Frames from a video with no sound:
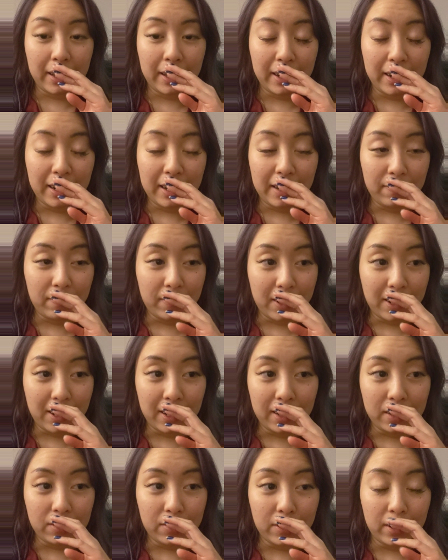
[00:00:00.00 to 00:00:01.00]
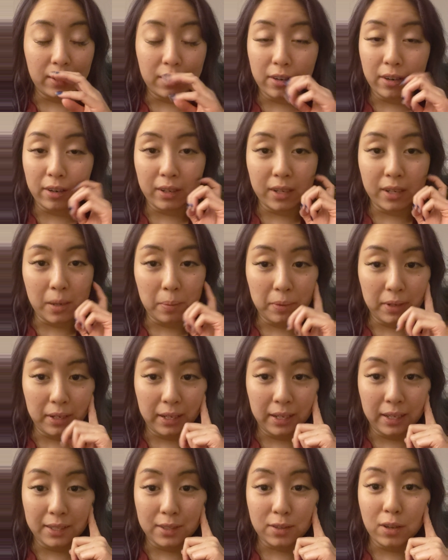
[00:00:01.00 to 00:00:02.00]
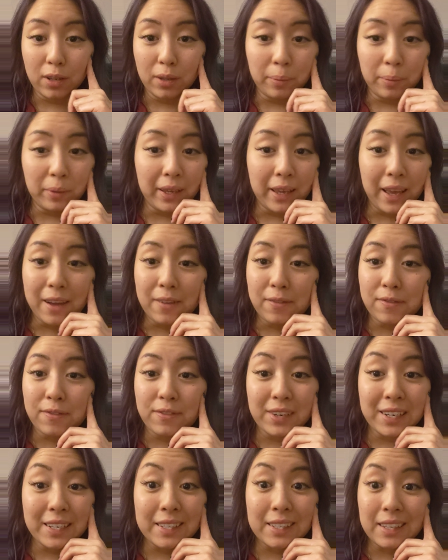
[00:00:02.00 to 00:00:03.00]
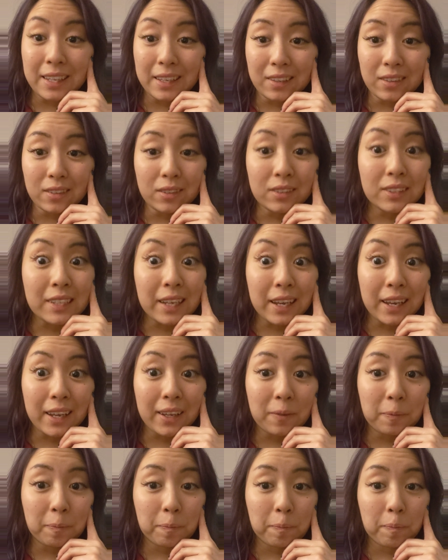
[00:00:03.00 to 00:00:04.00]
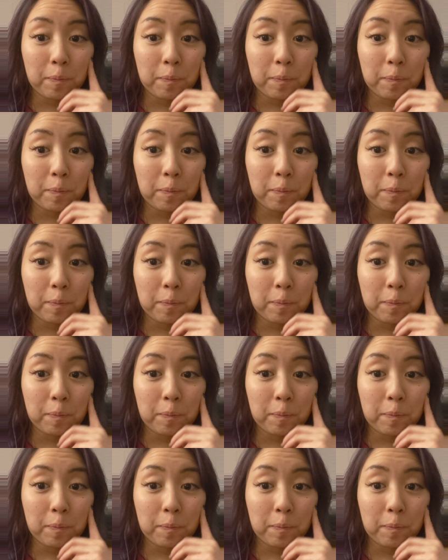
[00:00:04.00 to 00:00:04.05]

and I've got credit card companies calling me every single day,